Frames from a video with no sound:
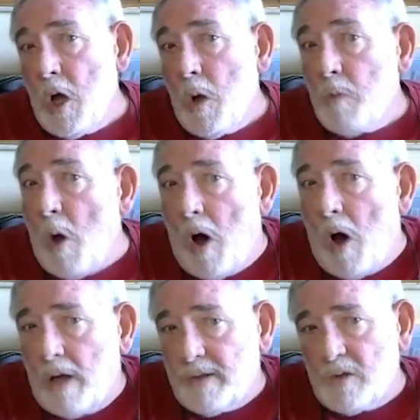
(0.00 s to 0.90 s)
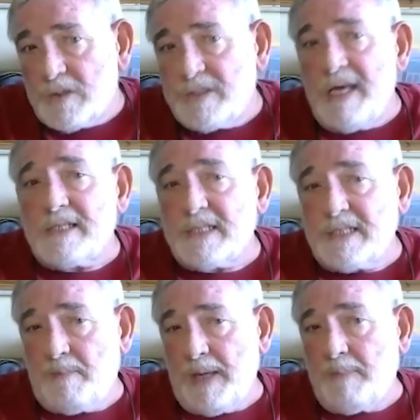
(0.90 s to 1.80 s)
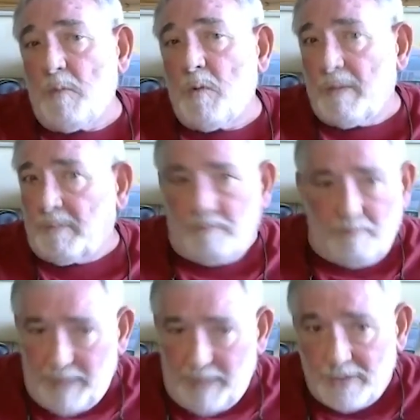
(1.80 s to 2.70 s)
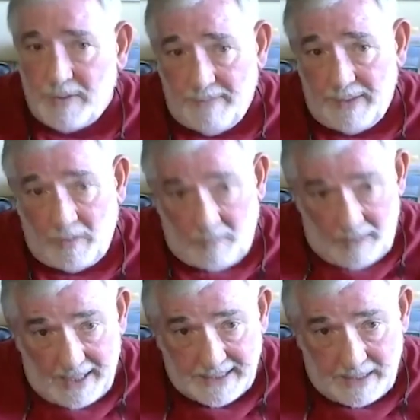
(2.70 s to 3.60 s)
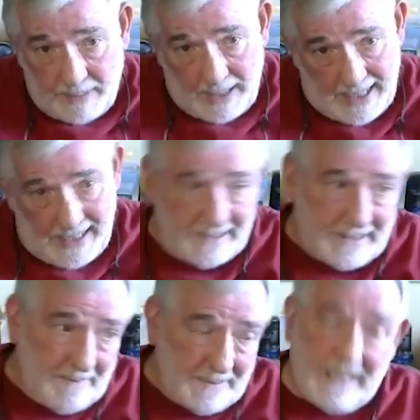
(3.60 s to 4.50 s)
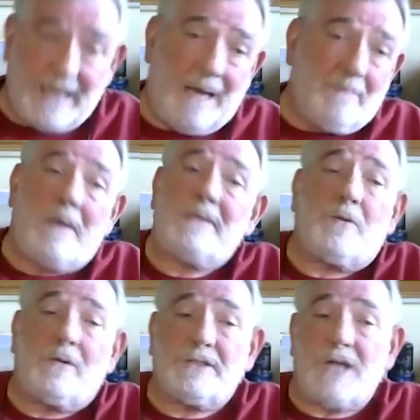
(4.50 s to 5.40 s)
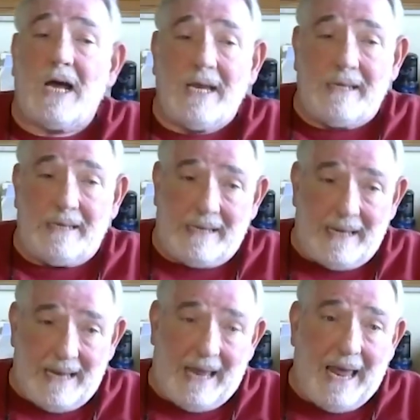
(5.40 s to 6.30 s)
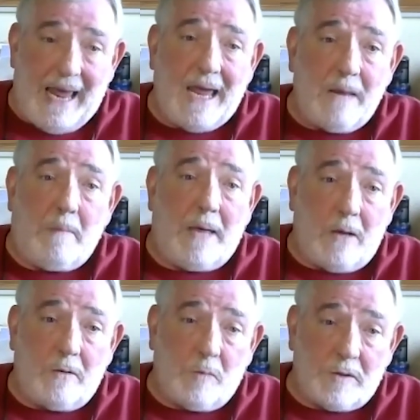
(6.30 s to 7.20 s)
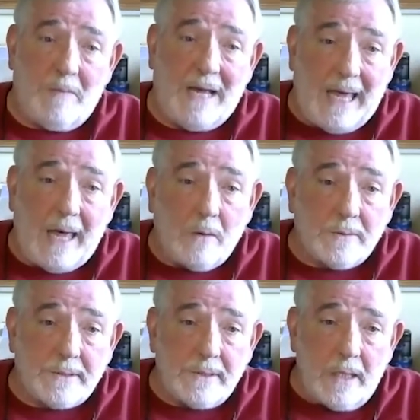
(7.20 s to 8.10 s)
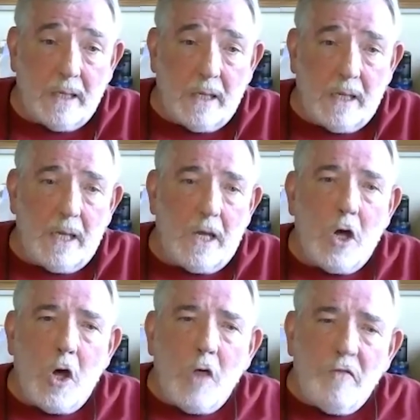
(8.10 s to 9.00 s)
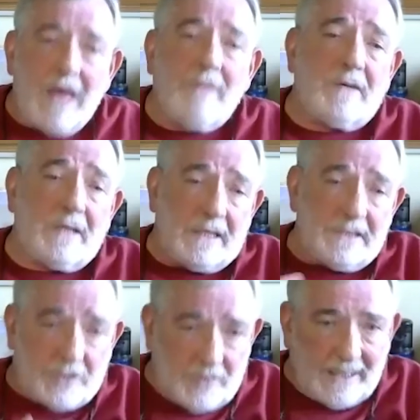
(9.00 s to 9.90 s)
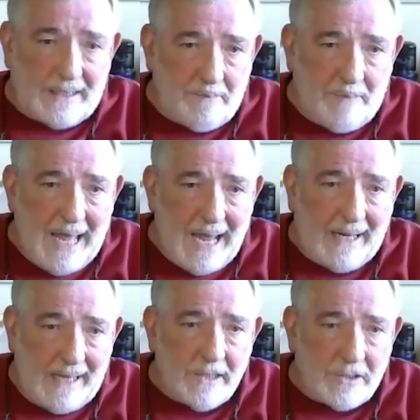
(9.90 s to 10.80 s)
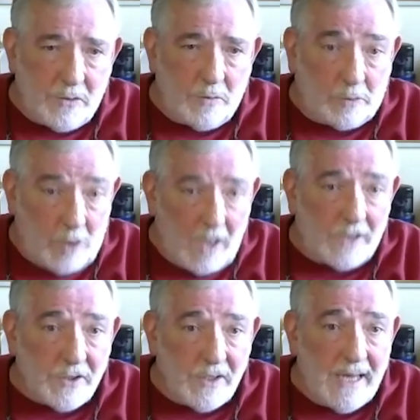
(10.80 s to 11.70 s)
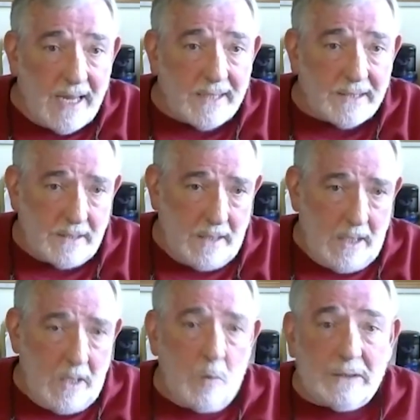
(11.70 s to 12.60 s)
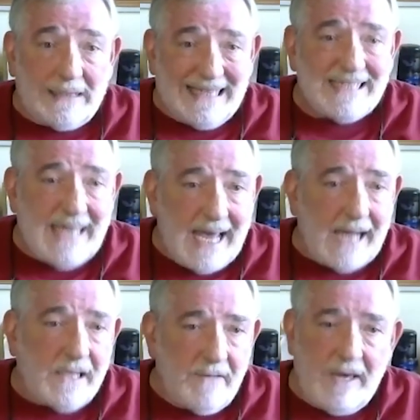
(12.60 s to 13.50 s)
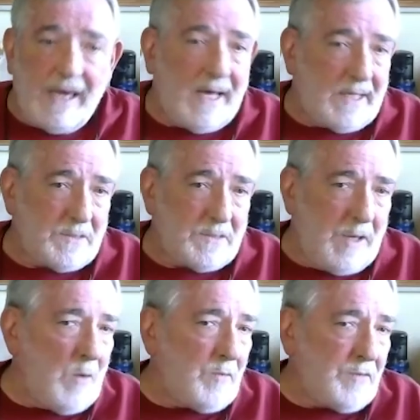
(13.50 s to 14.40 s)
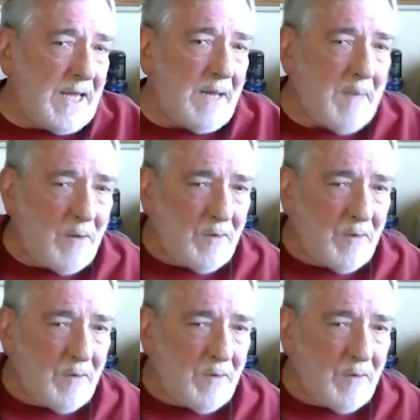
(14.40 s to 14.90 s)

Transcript: all of those nests that people were being driven crazy by, and some say I'm under a giant ant mound with my house. They've constricted back into larger nests with less active ants. We don't think about